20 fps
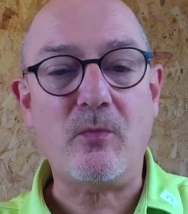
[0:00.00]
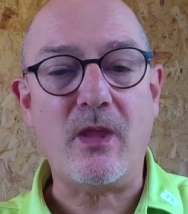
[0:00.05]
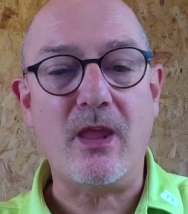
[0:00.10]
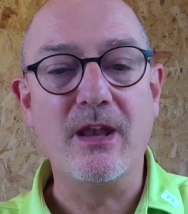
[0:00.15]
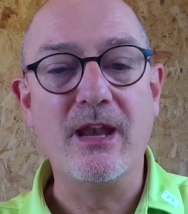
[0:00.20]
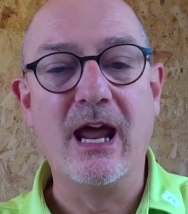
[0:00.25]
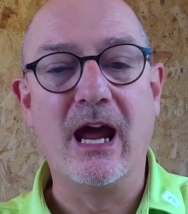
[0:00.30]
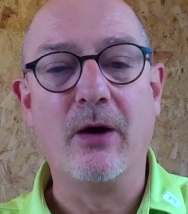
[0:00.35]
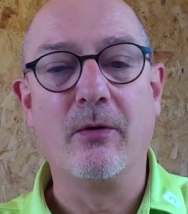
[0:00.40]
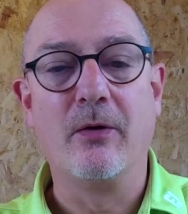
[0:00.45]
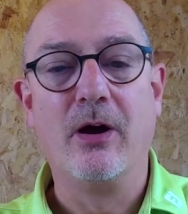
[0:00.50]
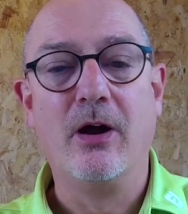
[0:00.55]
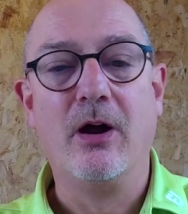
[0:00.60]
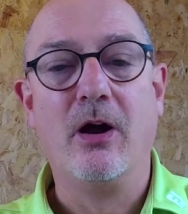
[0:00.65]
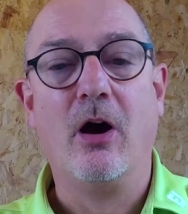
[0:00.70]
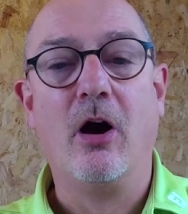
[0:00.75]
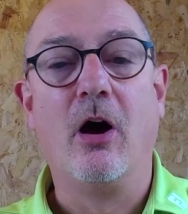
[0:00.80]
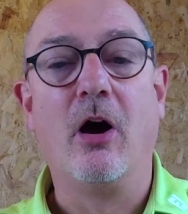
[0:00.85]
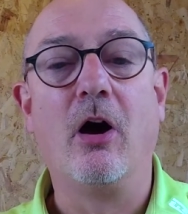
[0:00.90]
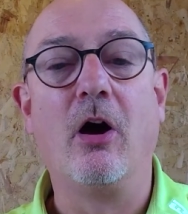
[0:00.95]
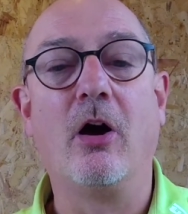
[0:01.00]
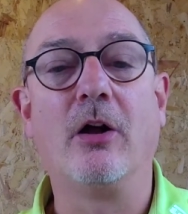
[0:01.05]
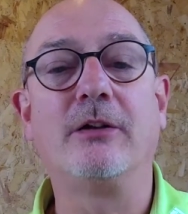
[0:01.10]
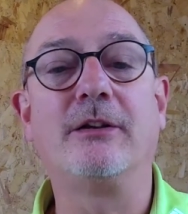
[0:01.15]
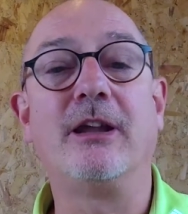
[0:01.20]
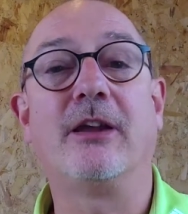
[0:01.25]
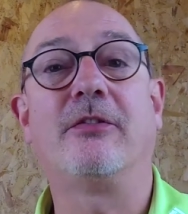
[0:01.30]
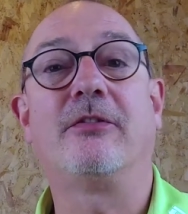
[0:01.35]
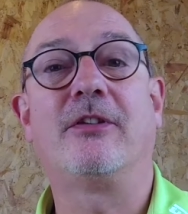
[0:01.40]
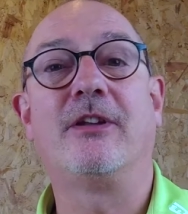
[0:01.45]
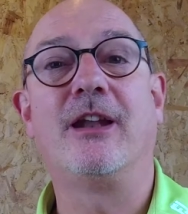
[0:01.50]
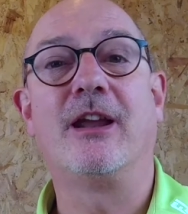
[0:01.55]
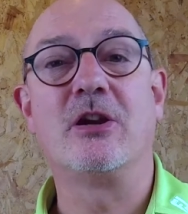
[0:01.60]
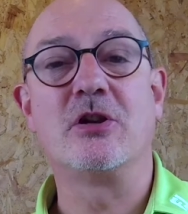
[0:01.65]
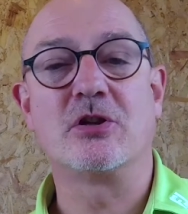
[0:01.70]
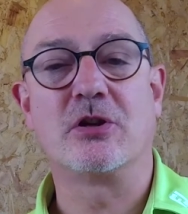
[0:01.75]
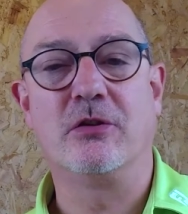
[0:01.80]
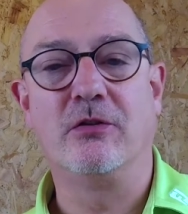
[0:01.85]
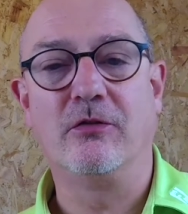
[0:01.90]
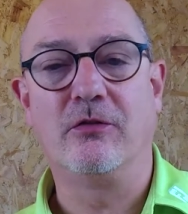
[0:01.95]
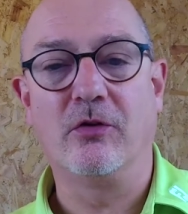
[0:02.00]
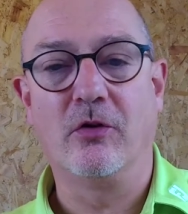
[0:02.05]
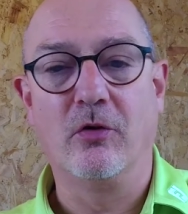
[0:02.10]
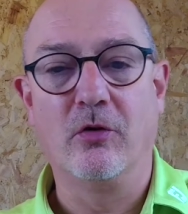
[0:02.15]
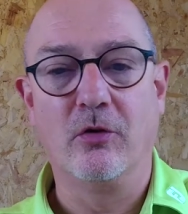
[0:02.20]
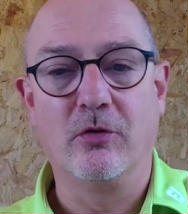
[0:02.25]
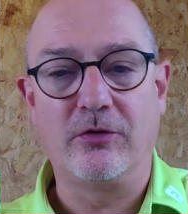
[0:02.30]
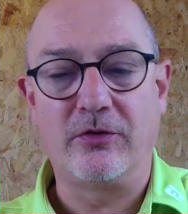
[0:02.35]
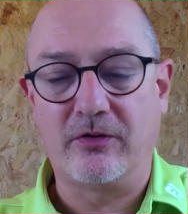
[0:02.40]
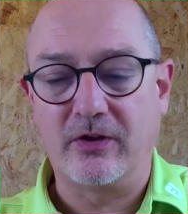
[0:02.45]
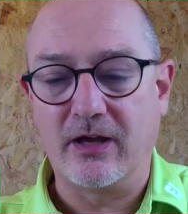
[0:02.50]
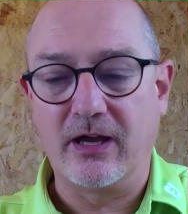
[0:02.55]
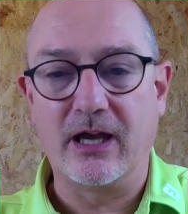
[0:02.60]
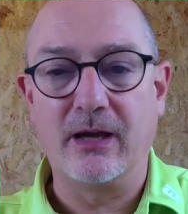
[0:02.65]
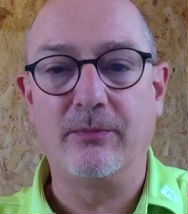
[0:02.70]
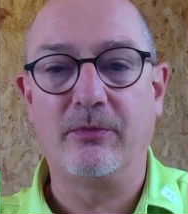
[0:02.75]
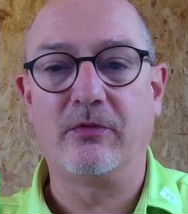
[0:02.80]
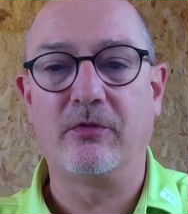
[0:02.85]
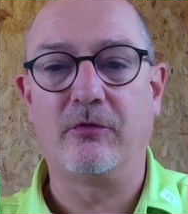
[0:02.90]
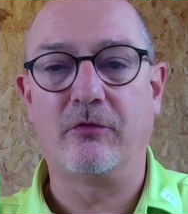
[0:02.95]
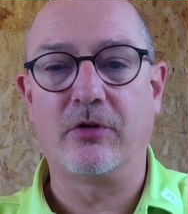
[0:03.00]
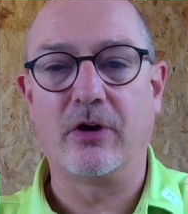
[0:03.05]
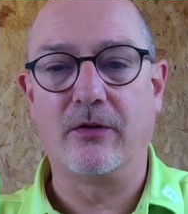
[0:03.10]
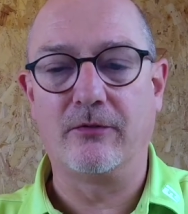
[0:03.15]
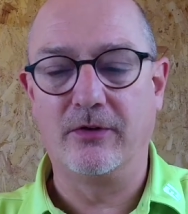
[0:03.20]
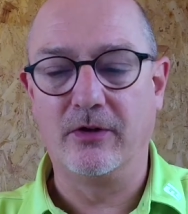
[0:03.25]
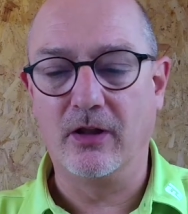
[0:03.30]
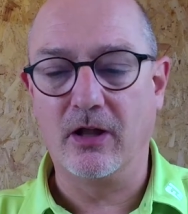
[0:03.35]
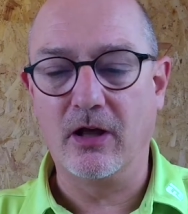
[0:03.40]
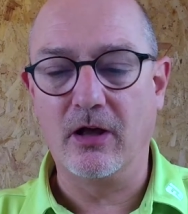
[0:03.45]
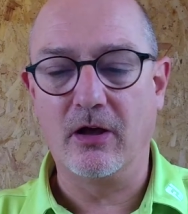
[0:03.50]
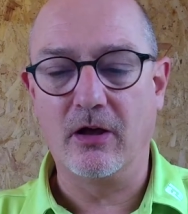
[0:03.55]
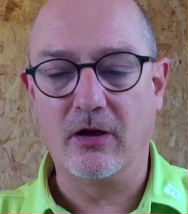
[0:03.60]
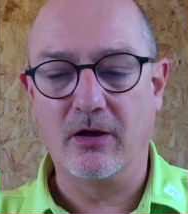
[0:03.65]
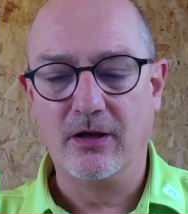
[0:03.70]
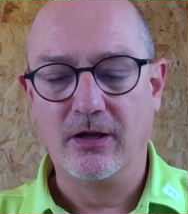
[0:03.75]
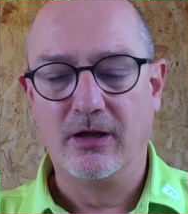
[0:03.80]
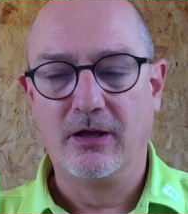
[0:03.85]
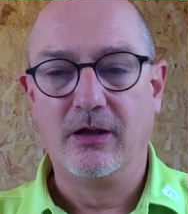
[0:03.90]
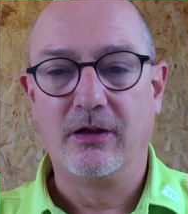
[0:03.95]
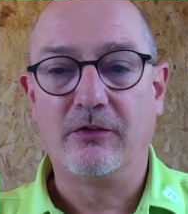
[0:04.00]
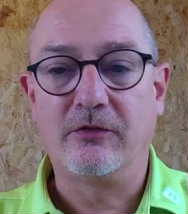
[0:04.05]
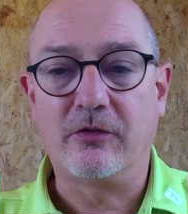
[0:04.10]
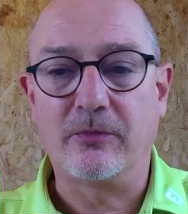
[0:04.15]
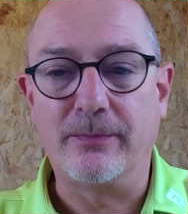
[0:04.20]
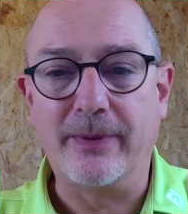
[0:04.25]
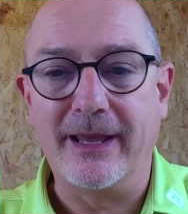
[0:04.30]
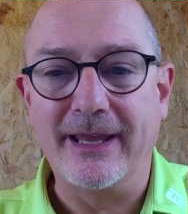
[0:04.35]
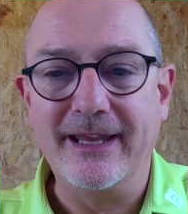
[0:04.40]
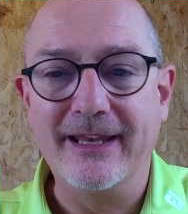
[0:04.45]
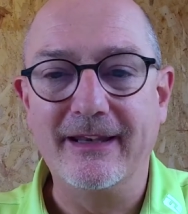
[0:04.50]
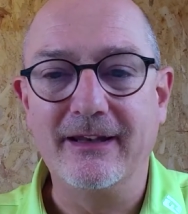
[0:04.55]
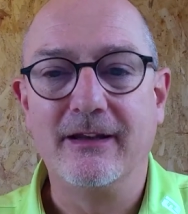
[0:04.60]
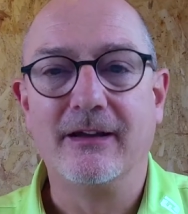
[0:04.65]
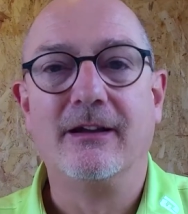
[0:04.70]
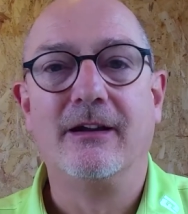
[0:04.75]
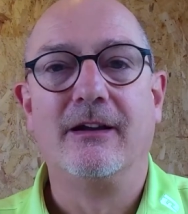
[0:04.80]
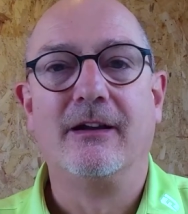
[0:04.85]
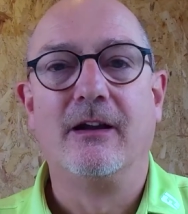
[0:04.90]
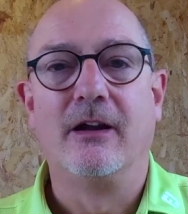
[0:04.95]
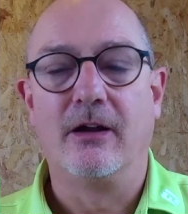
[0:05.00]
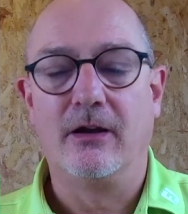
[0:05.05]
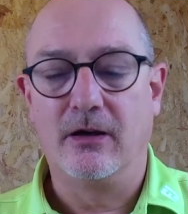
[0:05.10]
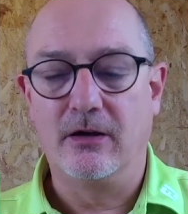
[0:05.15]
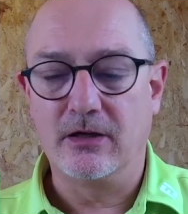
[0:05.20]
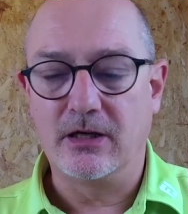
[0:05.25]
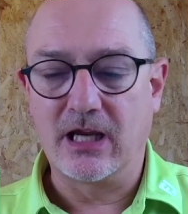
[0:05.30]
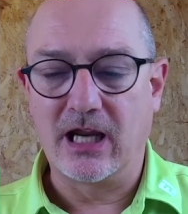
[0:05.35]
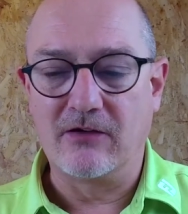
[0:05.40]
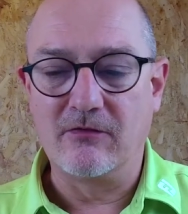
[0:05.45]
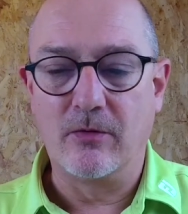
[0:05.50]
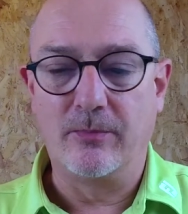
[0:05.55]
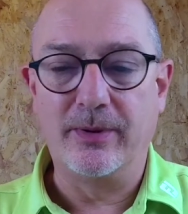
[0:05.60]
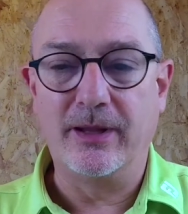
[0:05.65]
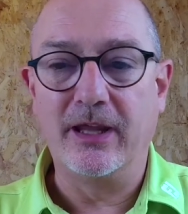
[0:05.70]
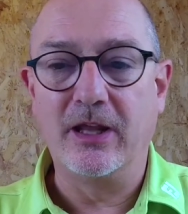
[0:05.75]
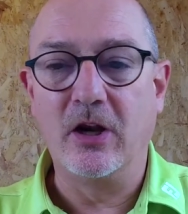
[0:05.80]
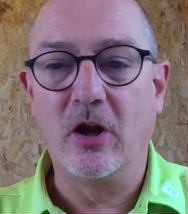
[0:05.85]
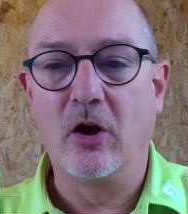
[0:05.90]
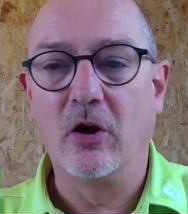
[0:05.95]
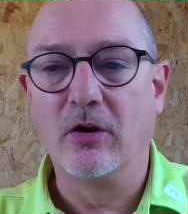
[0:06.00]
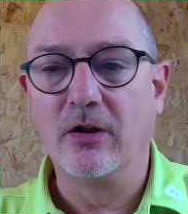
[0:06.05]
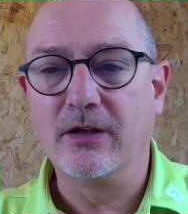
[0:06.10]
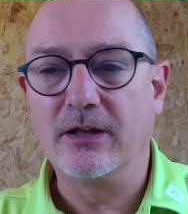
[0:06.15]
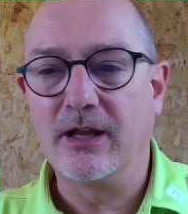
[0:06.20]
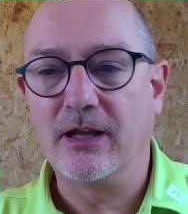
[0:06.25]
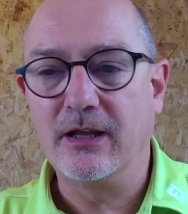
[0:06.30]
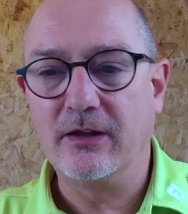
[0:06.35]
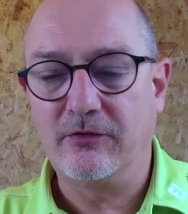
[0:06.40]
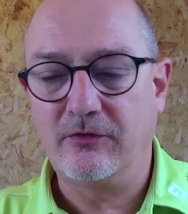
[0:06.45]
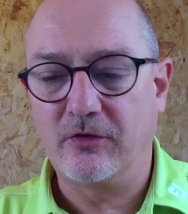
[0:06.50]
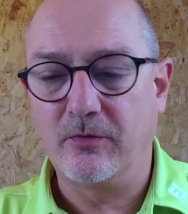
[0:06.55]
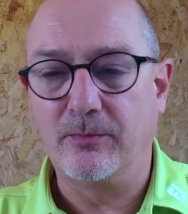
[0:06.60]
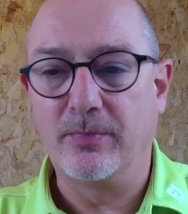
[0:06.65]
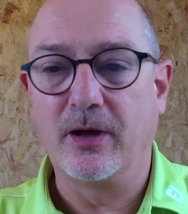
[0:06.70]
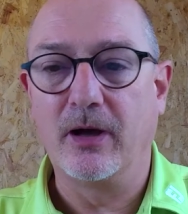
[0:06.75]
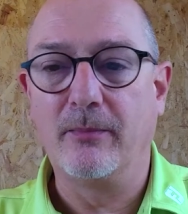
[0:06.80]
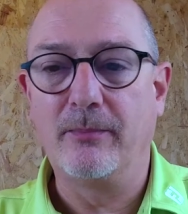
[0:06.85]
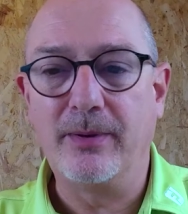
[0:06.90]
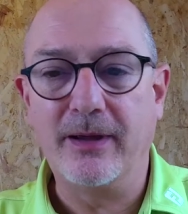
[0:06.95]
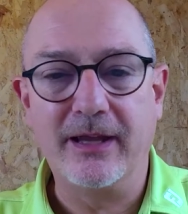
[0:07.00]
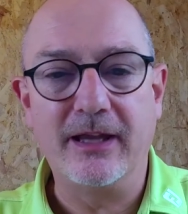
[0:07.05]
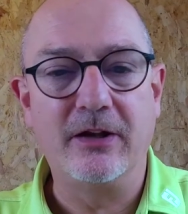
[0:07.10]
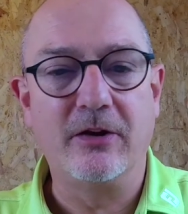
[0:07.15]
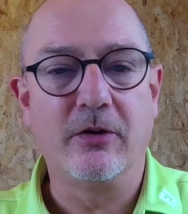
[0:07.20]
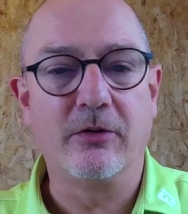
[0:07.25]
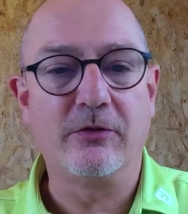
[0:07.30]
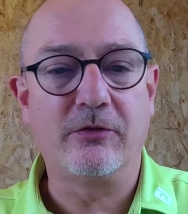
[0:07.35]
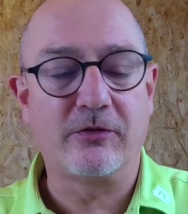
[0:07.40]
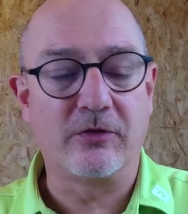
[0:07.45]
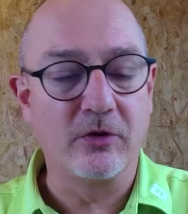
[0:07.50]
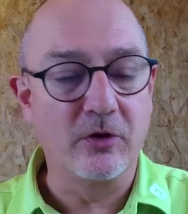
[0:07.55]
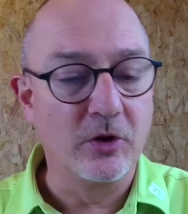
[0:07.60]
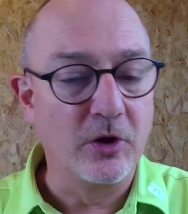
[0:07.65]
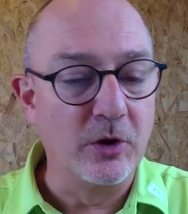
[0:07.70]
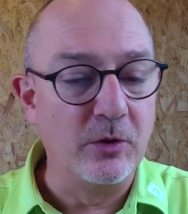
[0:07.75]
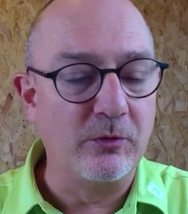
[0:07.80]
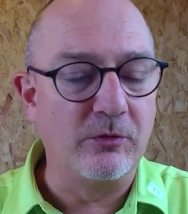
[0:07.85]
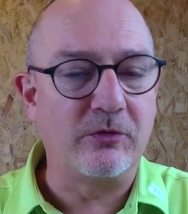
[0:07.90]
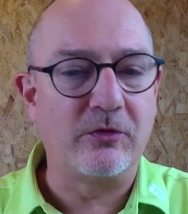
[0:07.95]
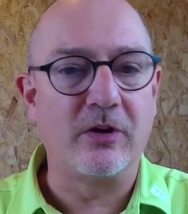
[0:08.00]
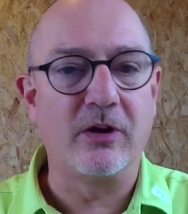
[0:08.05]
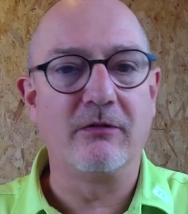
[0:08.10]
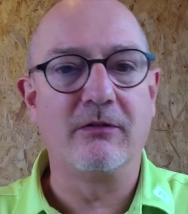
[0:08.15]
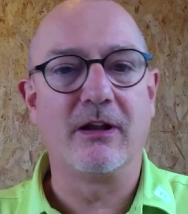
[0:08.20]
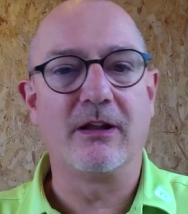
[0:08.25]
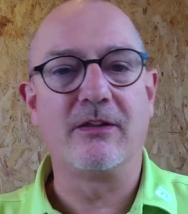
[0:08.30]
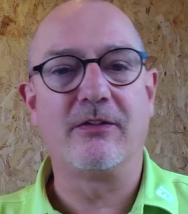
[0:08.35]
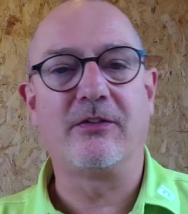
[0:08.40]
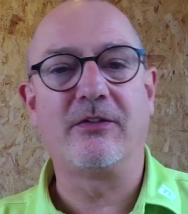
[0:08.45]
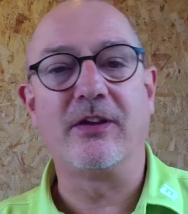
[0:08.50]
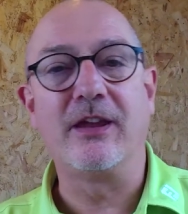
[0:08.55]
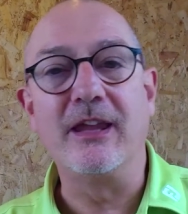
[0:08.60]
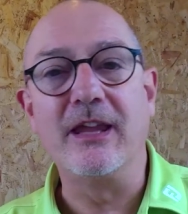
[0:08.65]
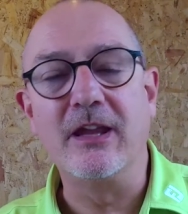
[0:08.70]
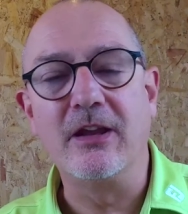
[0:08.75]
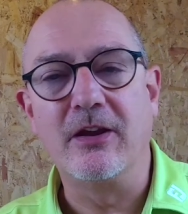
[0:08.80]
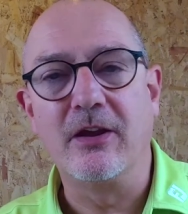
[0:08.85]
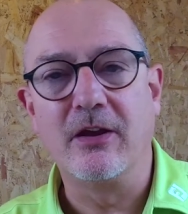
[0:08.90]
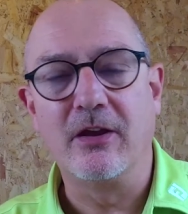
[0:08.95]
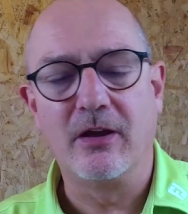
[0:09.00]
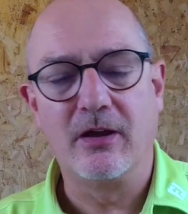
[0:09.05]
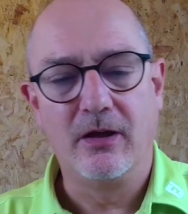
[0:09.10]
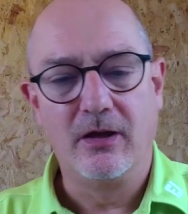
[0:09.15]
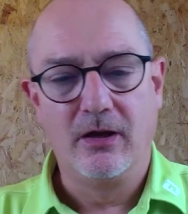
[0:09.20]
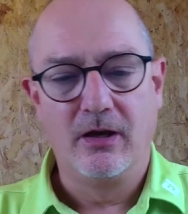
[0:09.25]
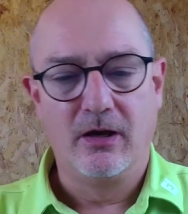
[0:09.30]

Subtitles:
Now, hot destinations or types of travel are Spain, Caribbean holidays to Barbados, St. Lucia and Antigua,